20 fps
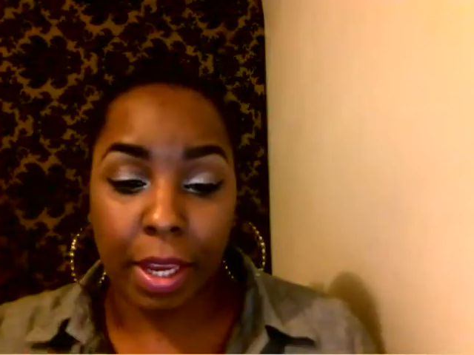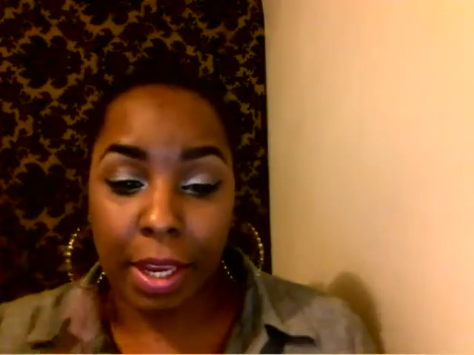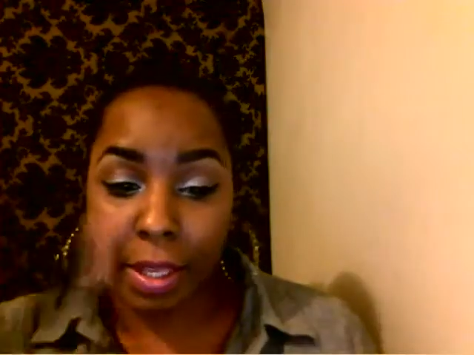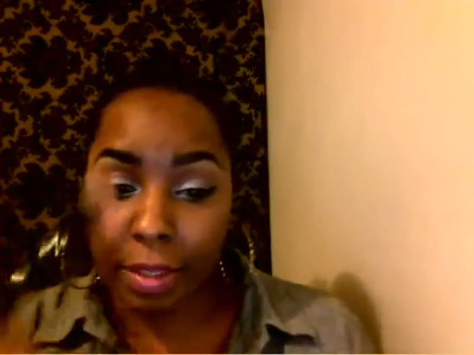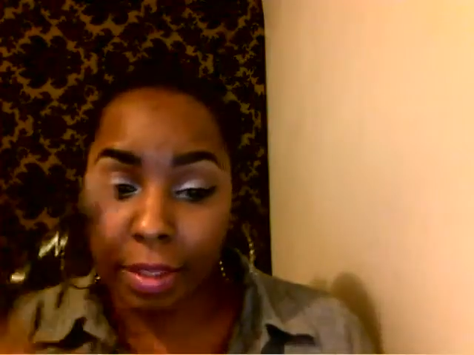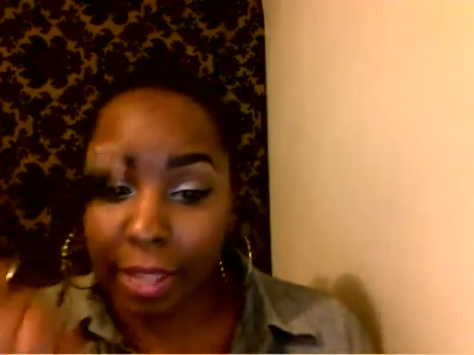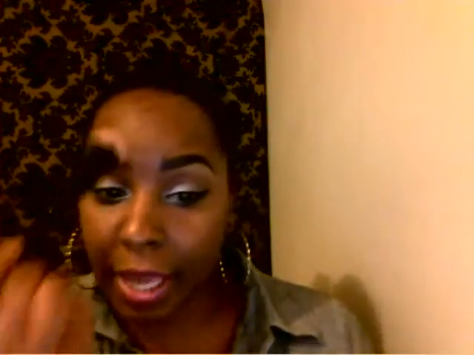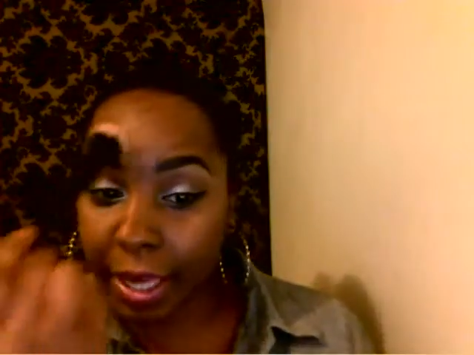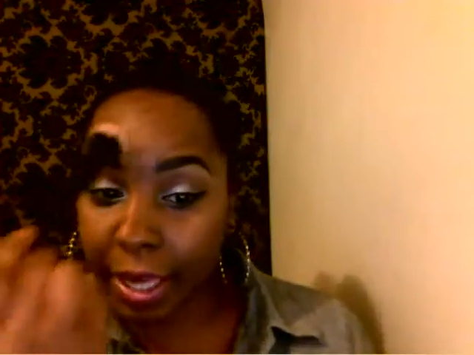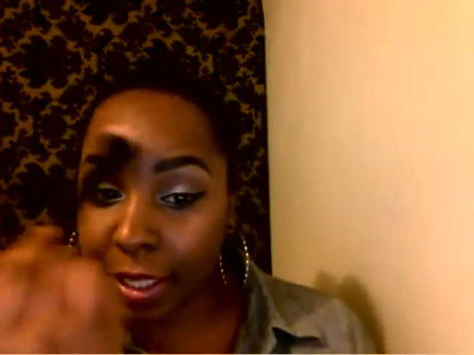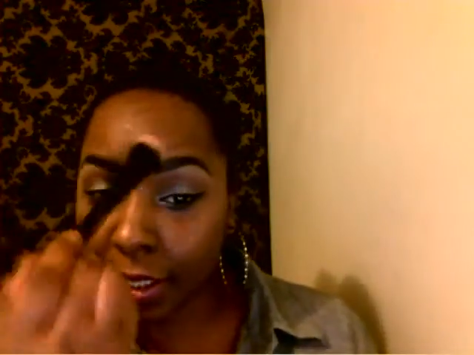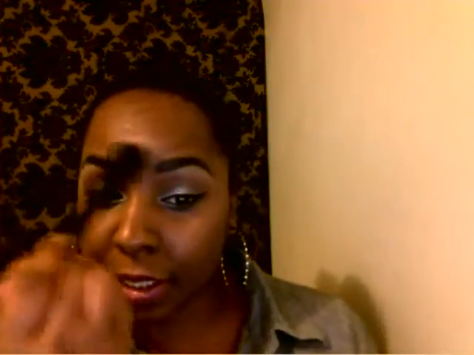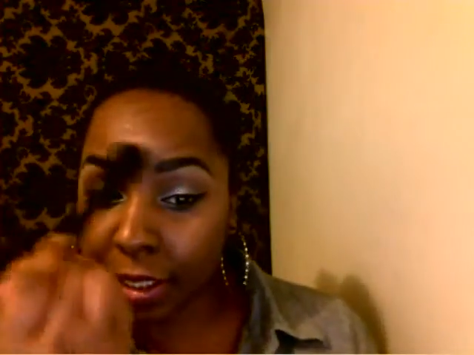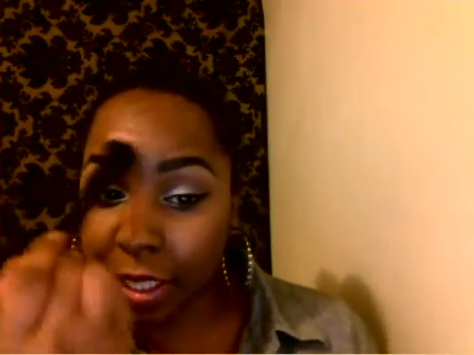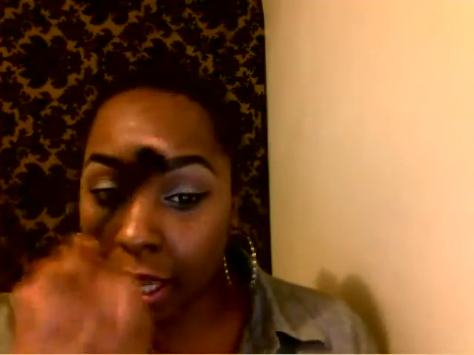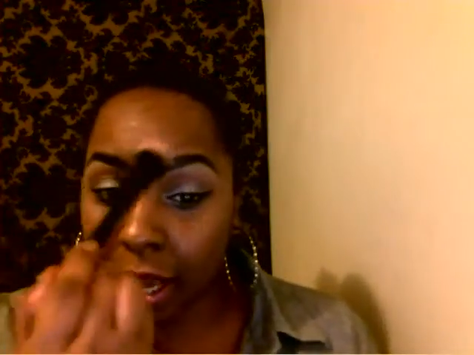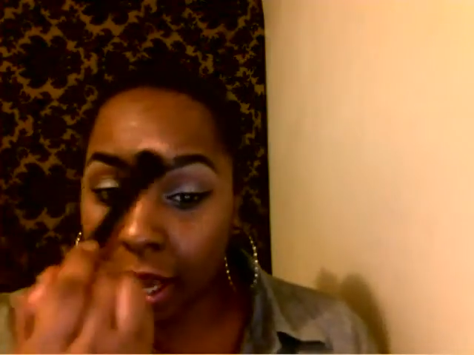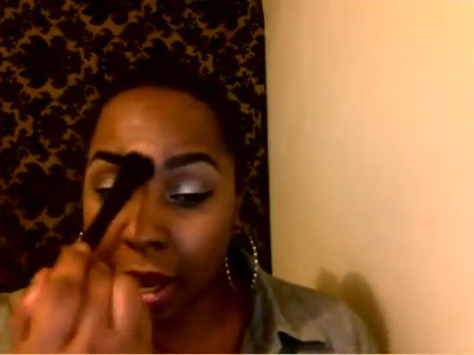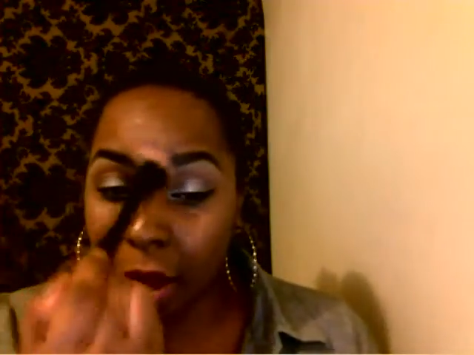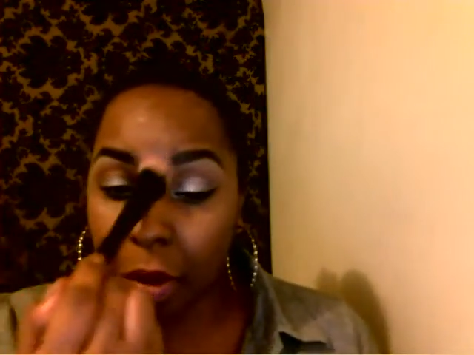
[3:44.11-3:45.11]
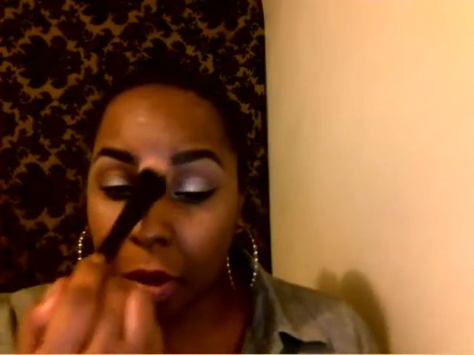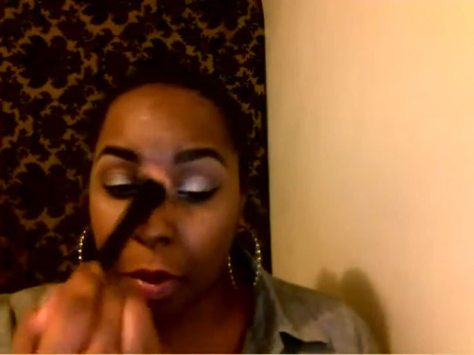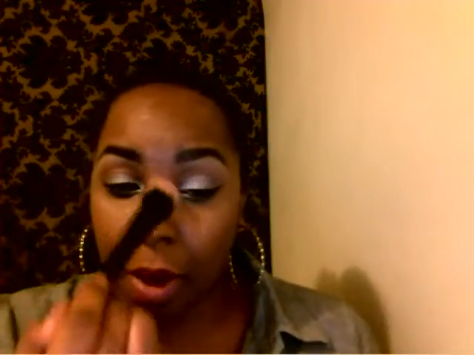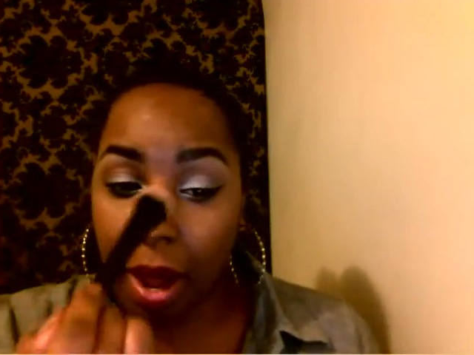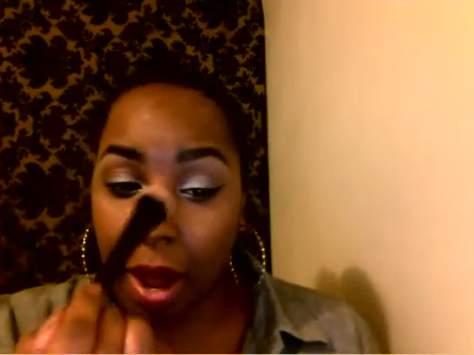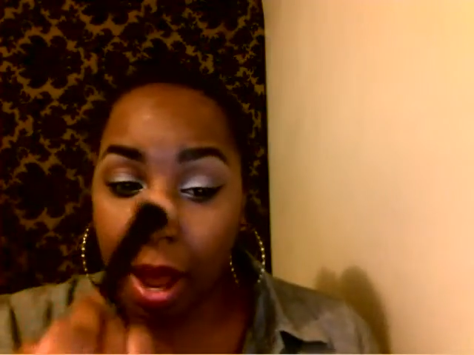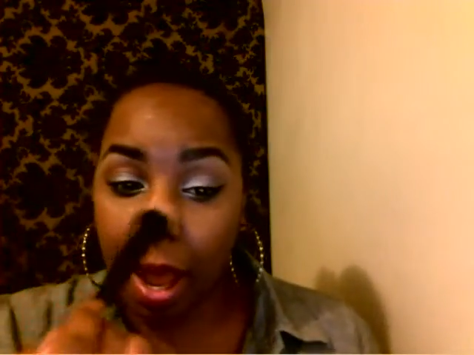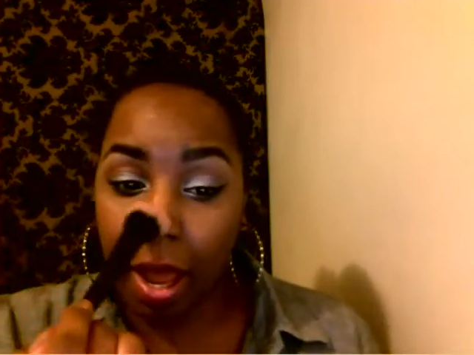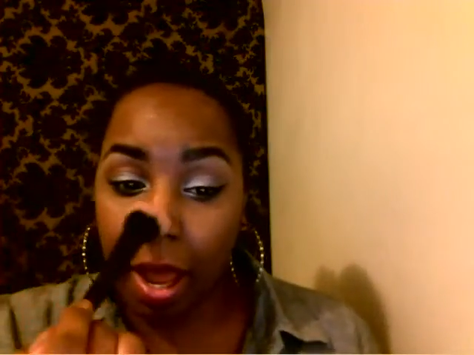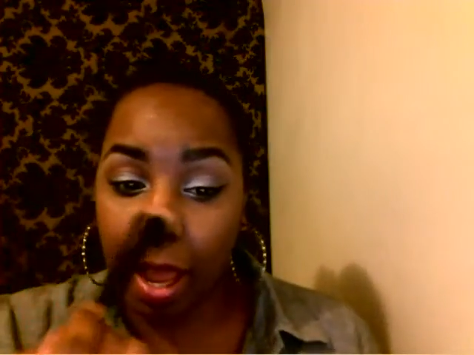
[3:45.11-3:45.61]
and that is how
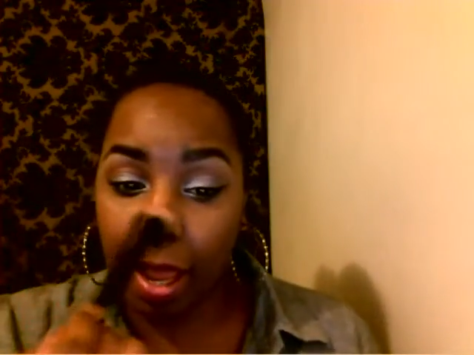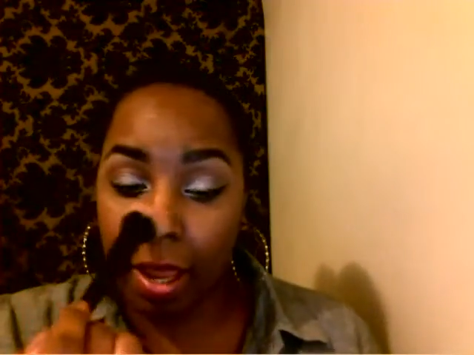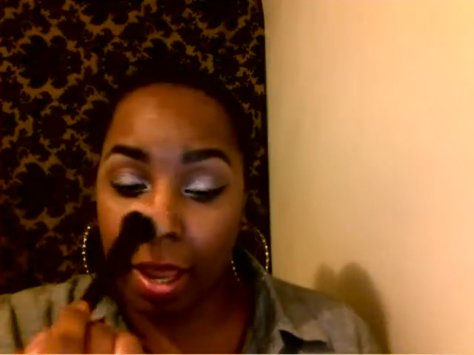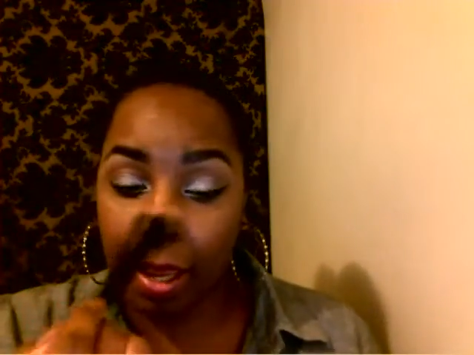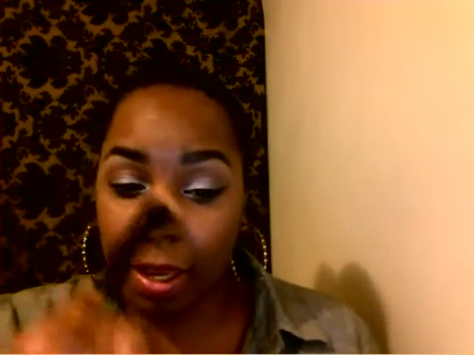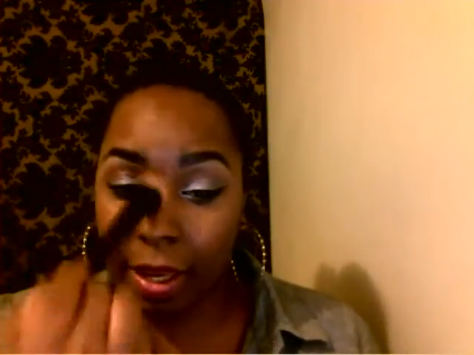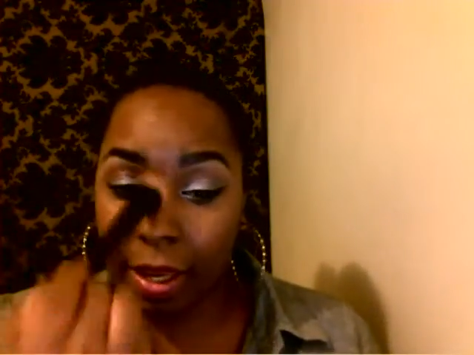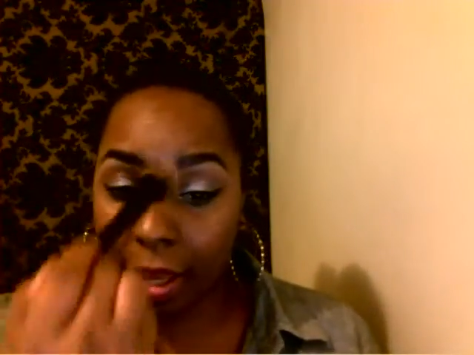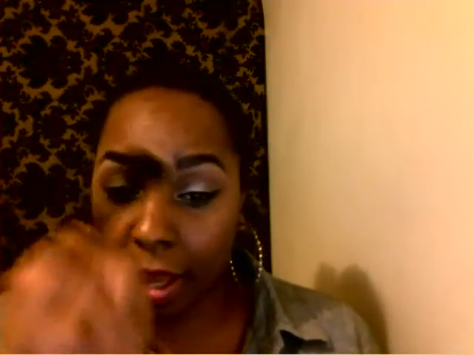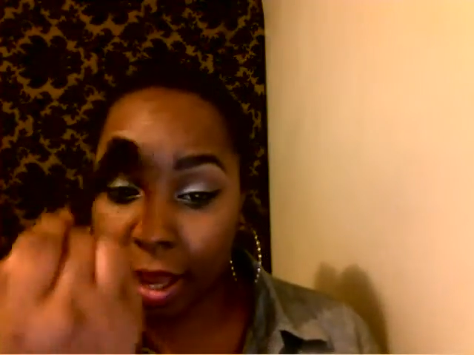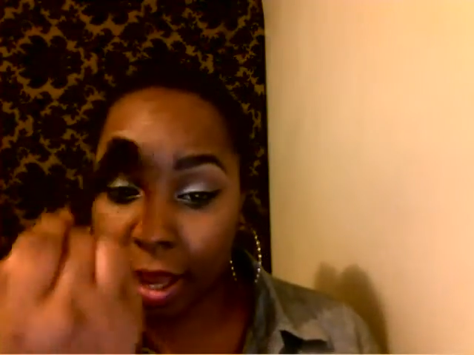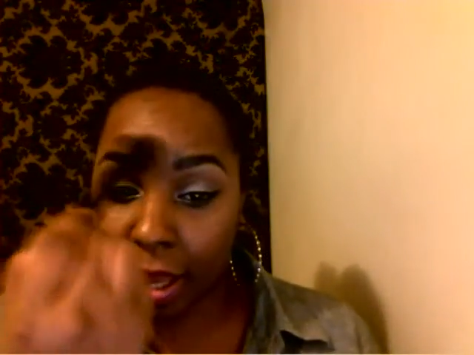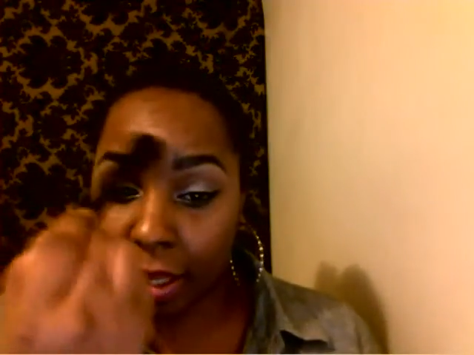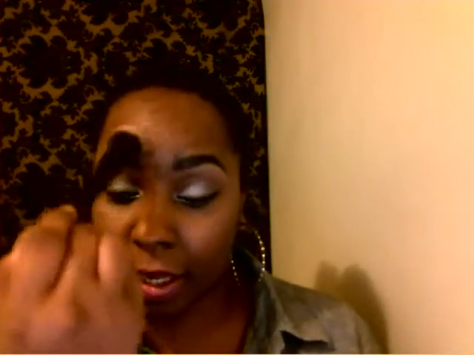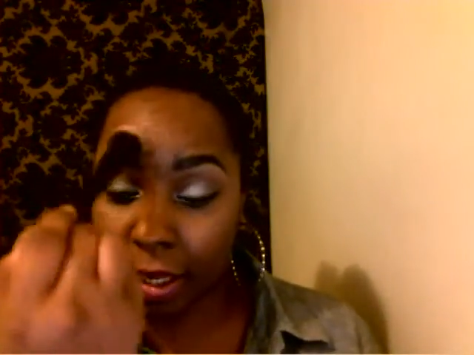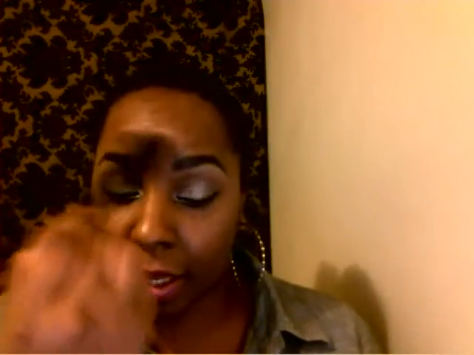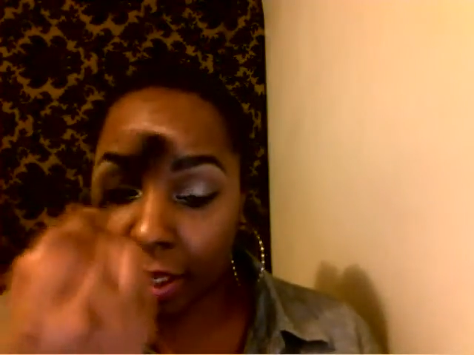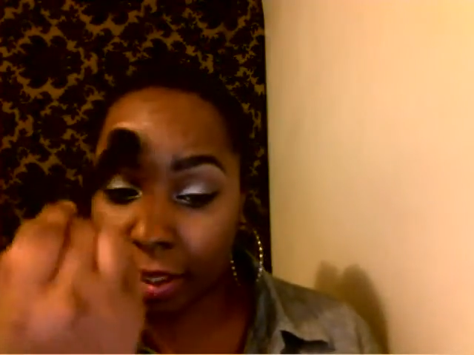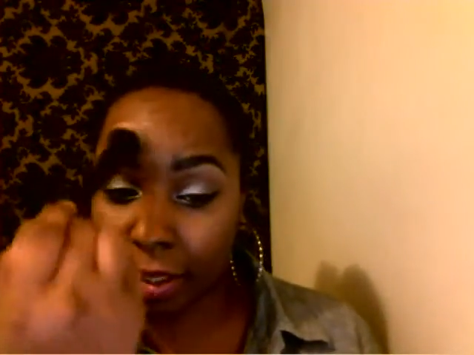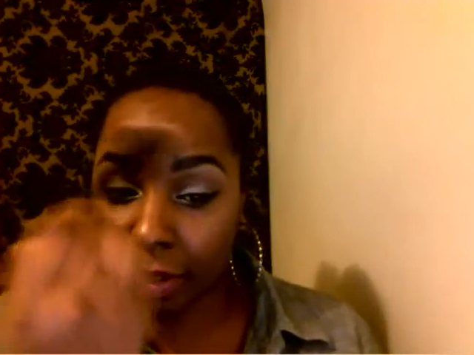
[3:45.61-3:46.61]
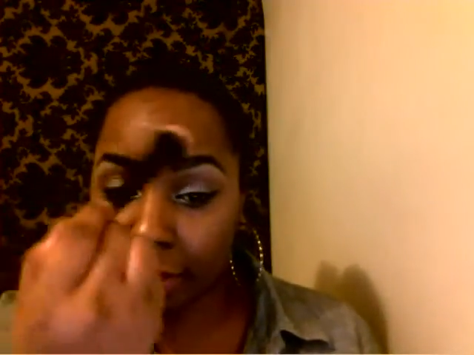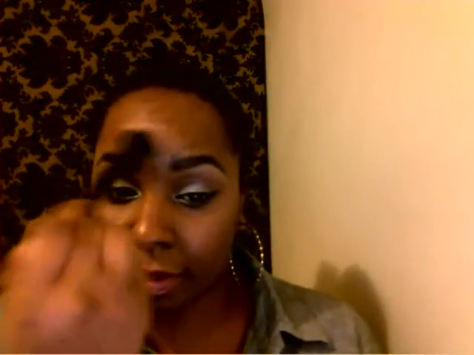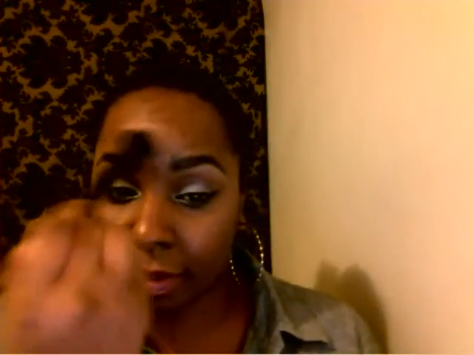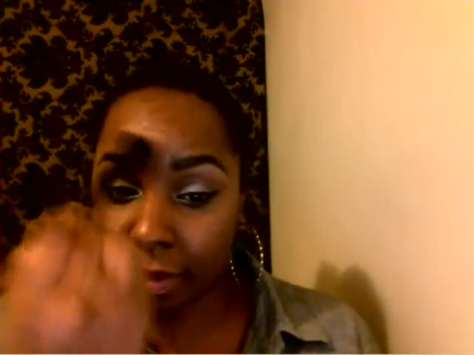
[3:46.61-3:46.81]
i highlight